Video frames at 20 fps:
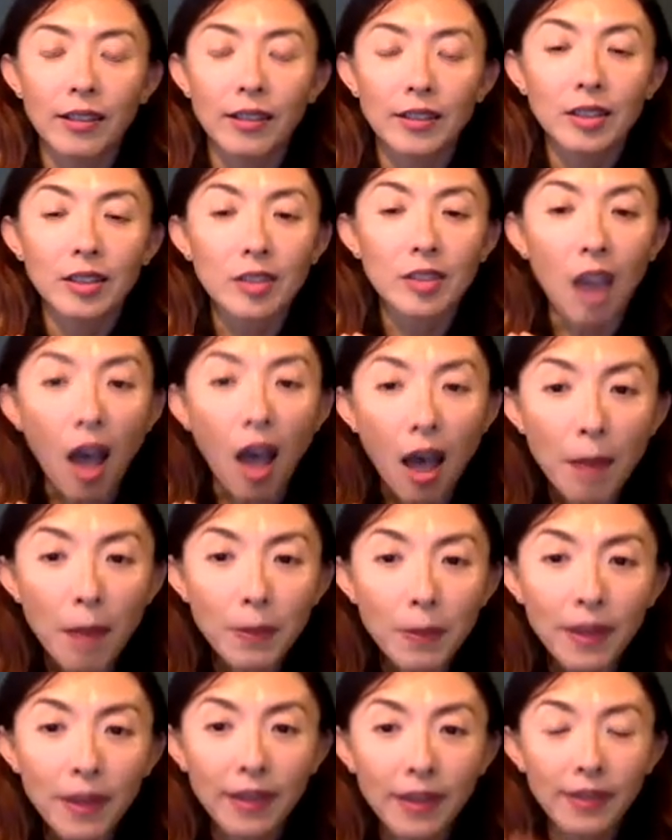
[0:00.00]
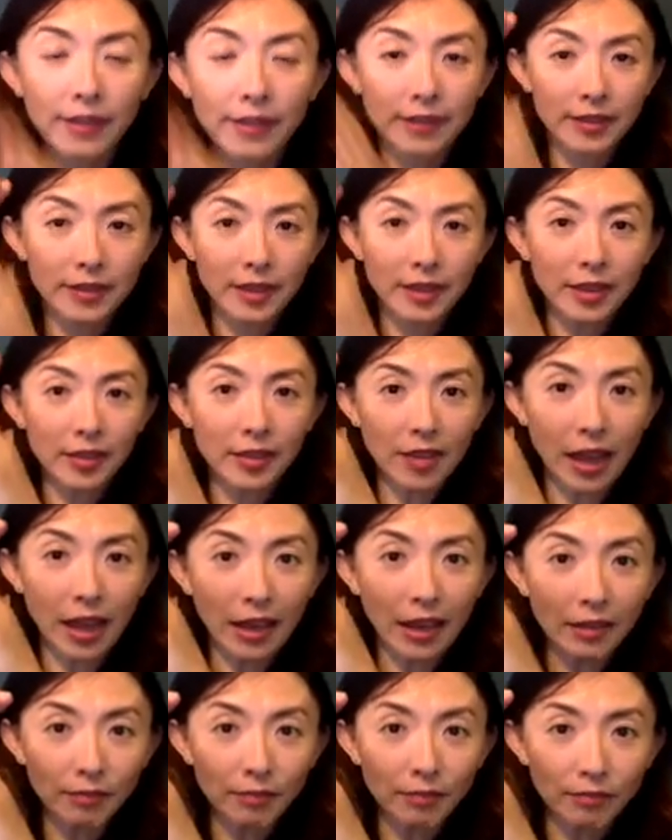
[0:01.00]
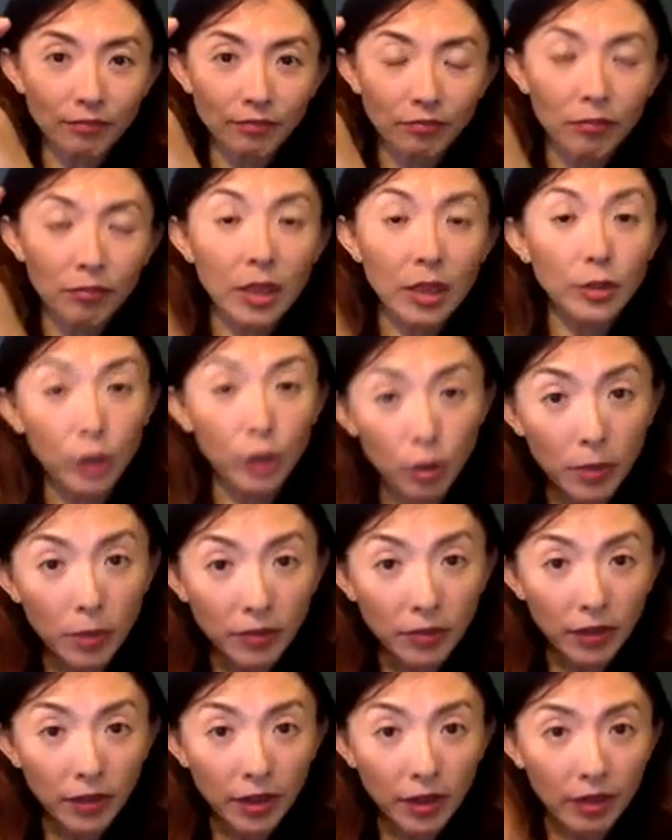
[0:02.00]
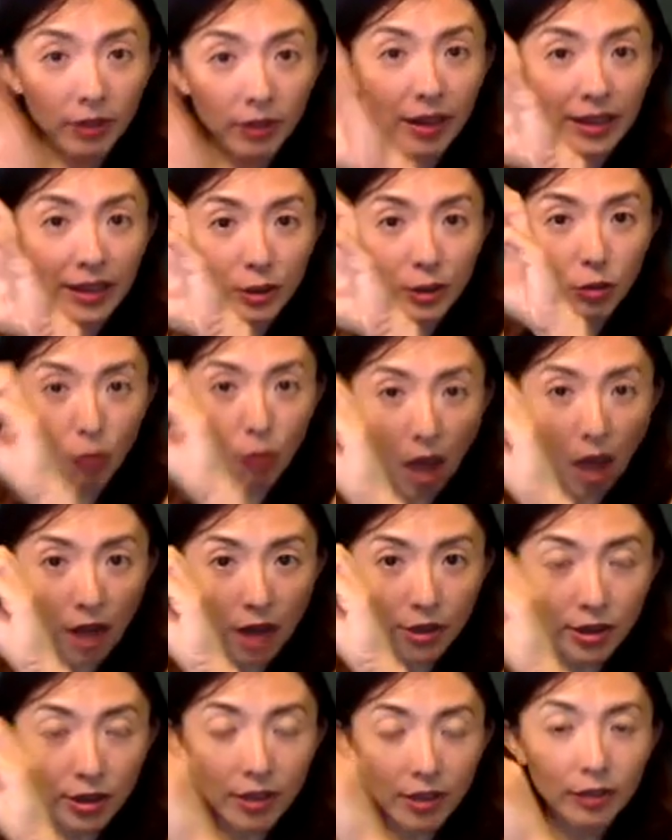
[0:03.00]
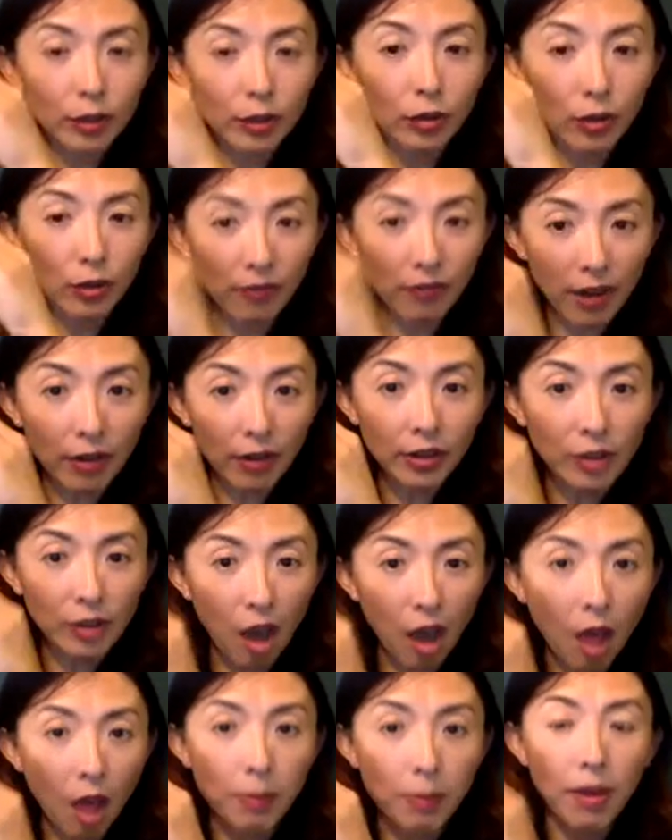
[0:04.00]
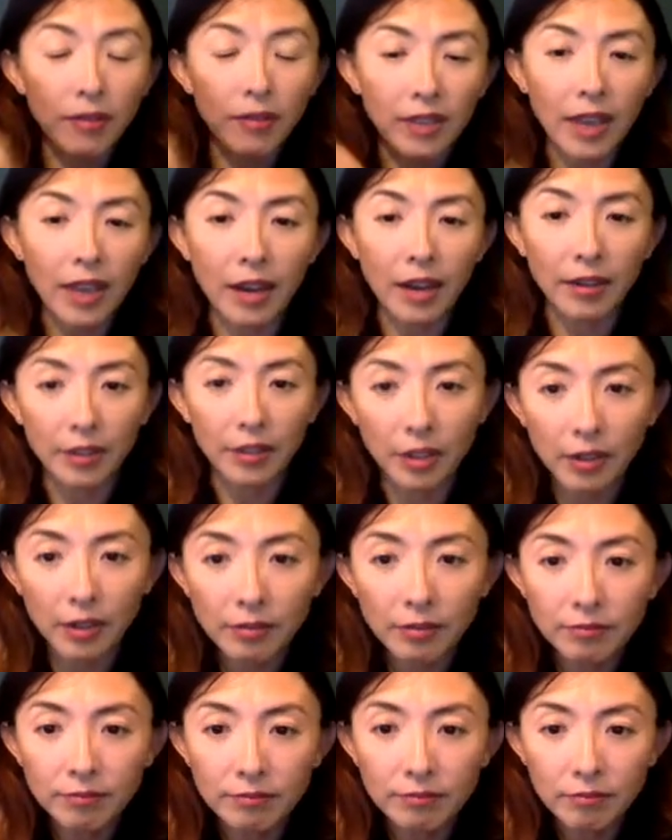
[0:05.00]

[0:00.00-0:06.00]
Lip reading: The top, this thing means human figure is squashed to the very top of the character.